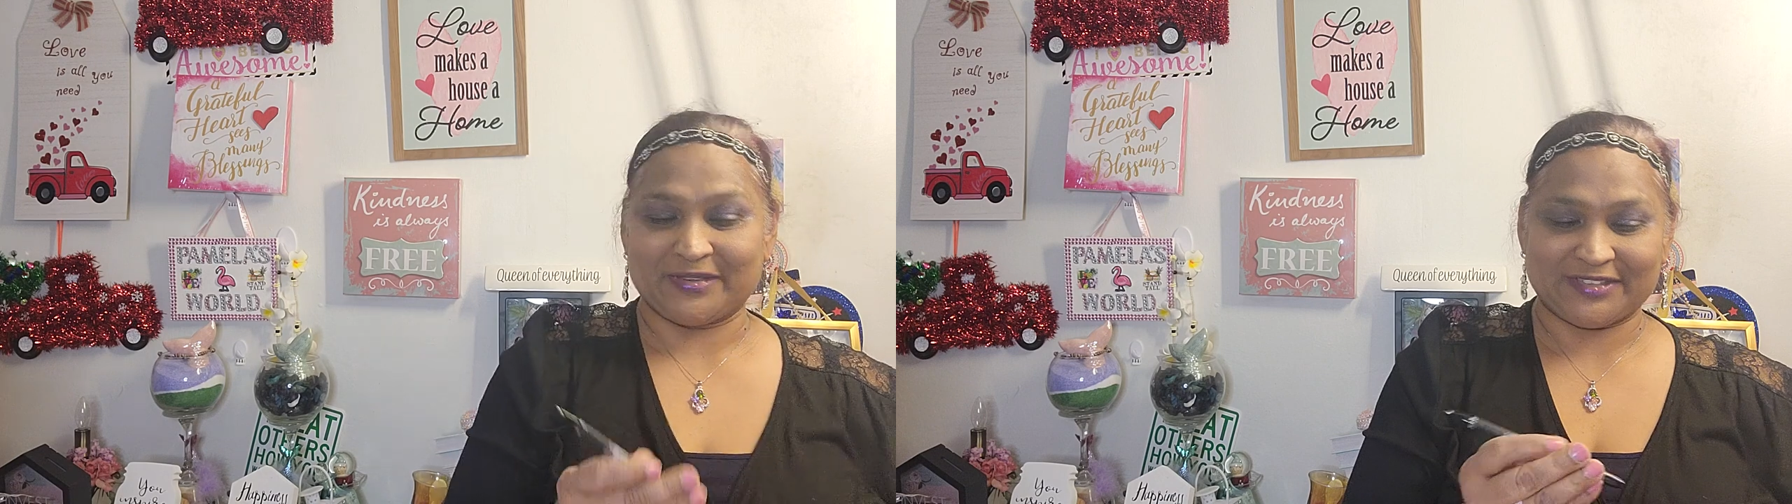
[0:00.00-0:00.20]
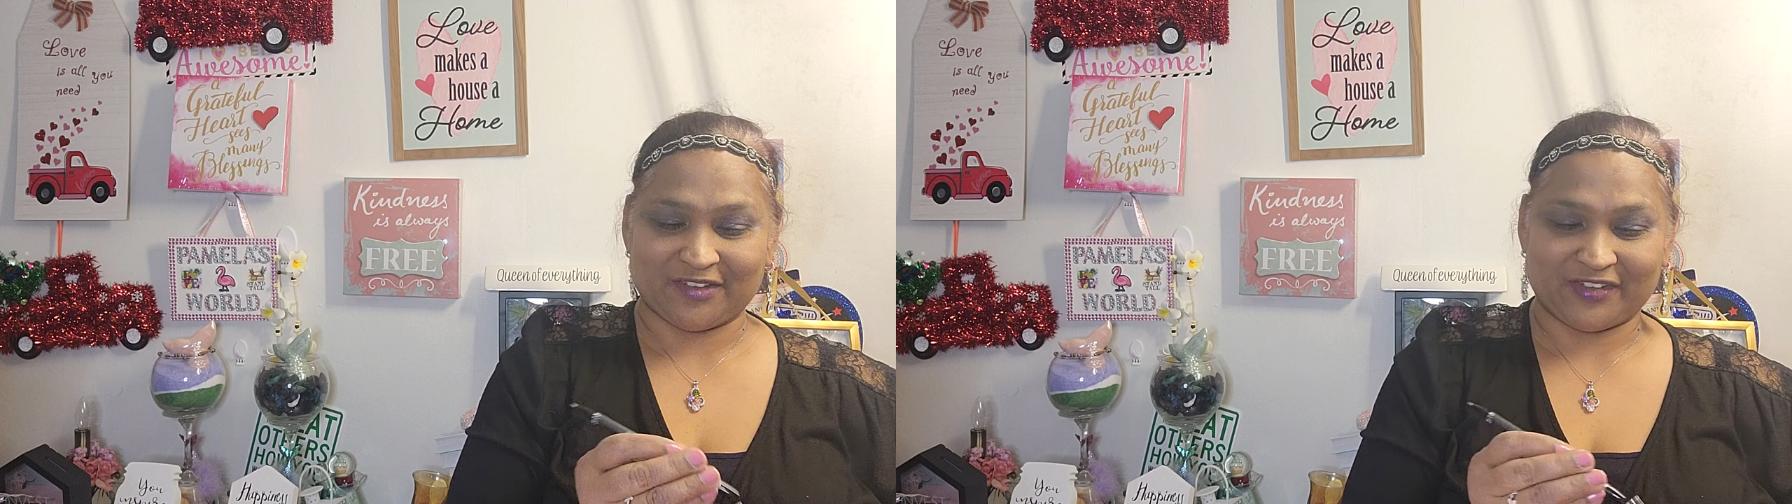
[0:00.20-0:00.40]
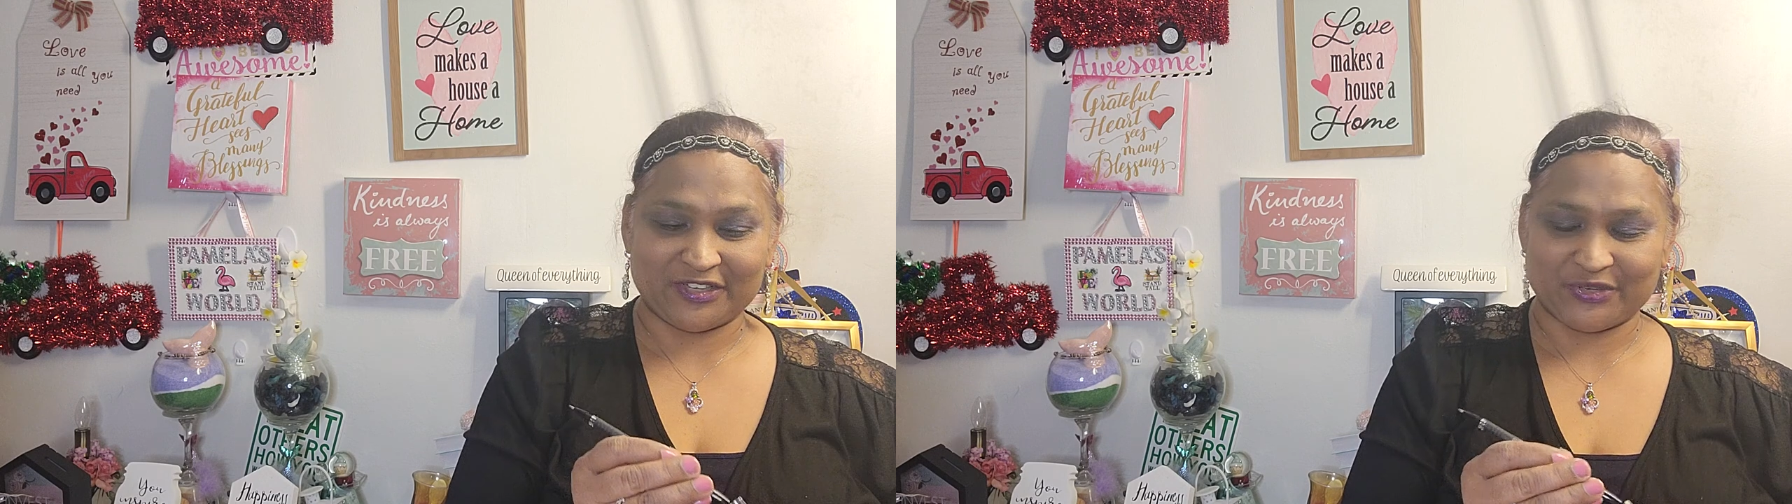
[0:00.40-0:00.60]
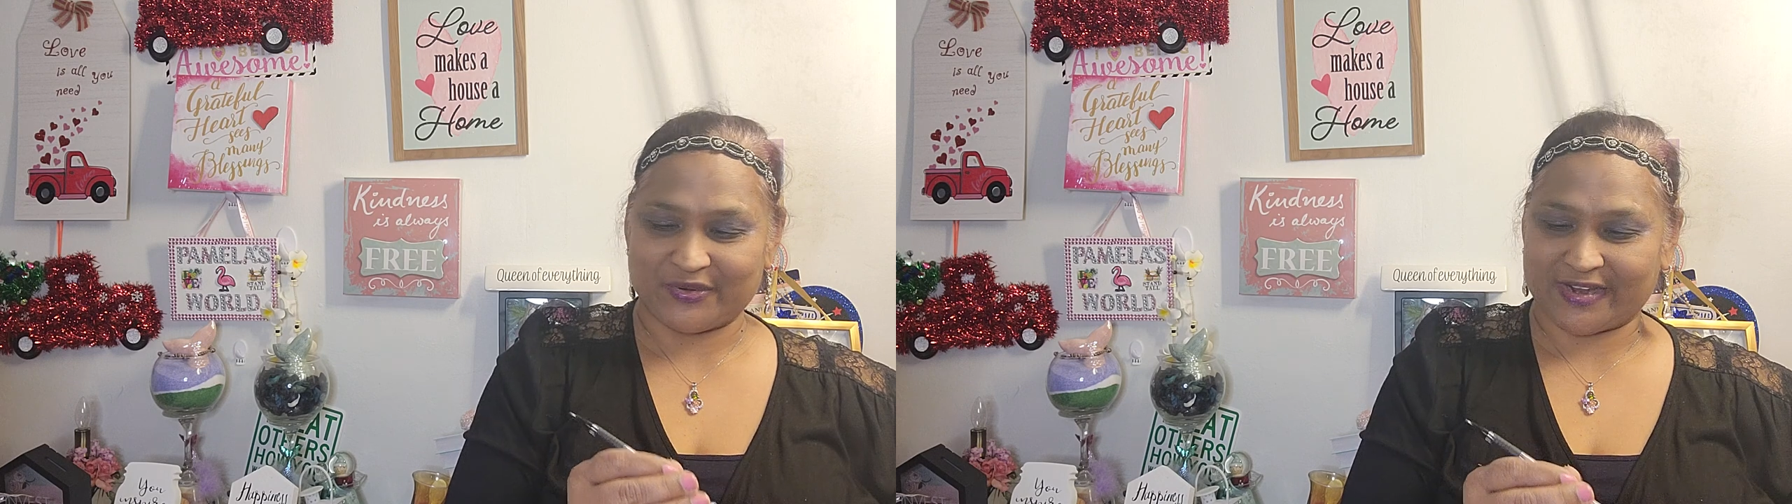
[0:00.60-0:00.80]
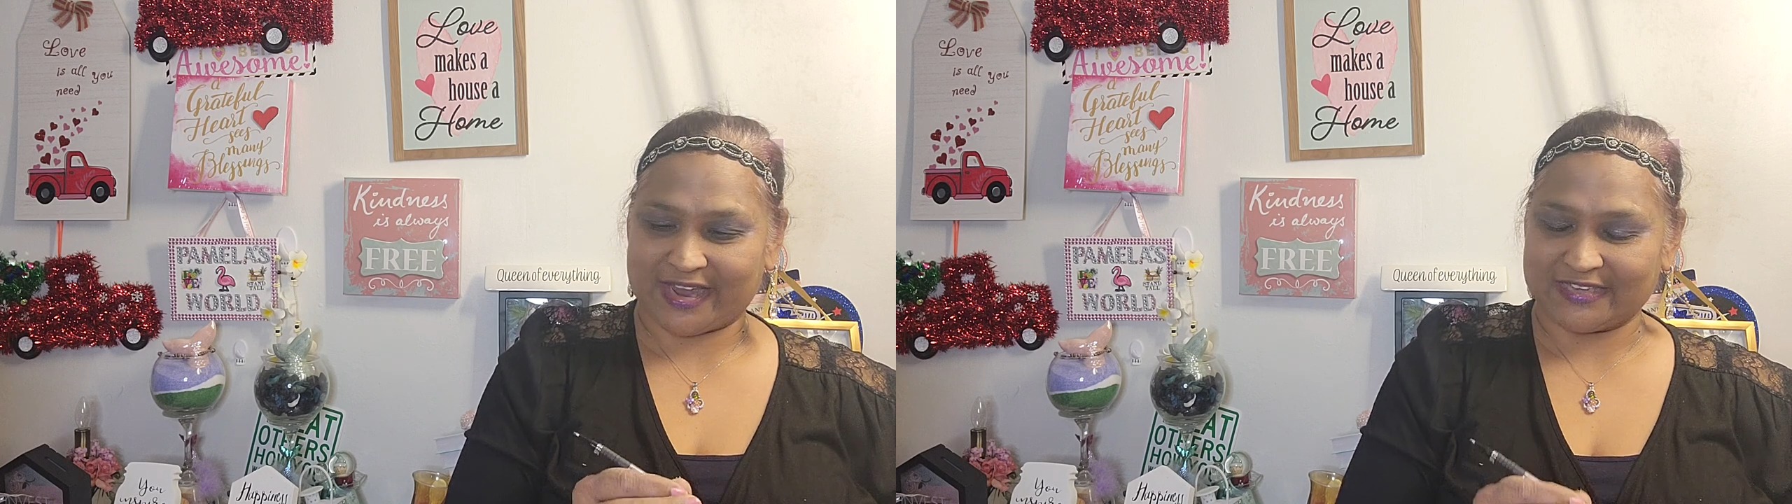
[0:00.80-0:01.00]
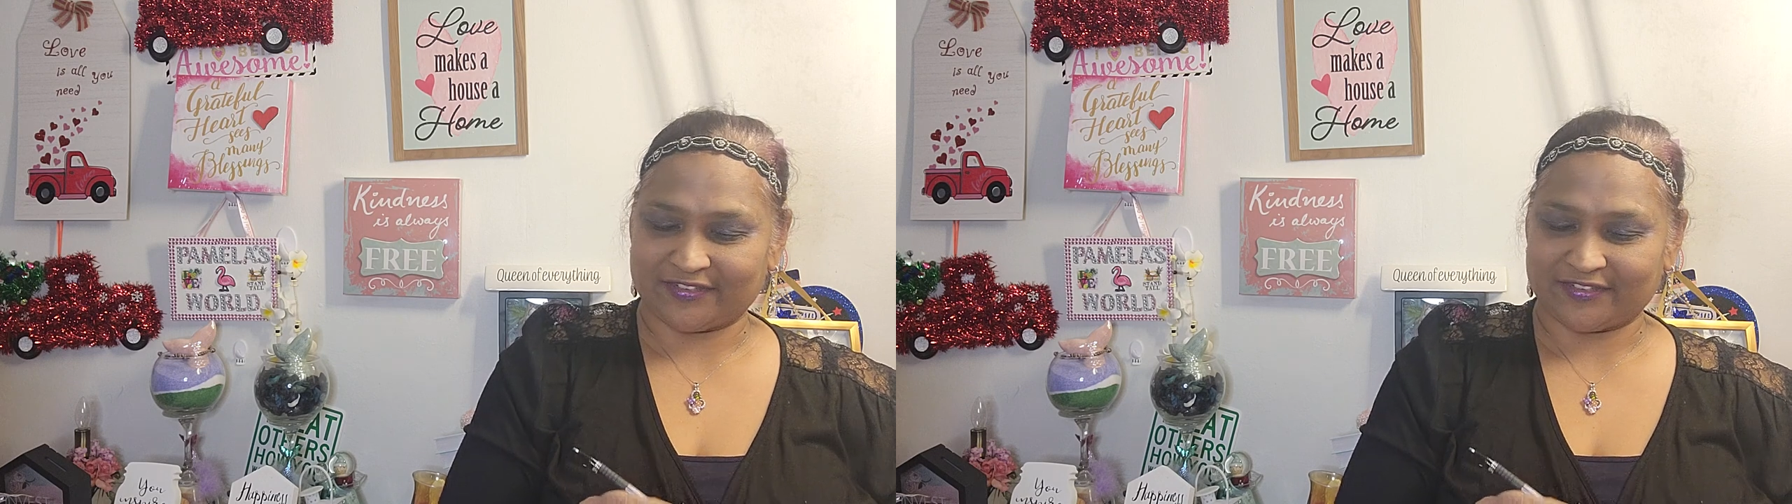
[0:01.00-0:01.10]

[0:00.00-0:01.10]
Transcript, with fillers: the stuff and show you guys